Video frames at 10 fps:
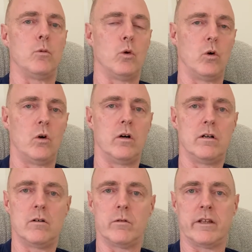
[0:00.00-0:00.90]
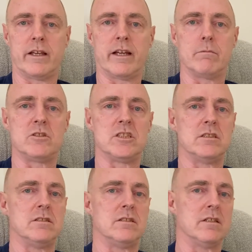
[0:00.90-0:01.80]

War when they captured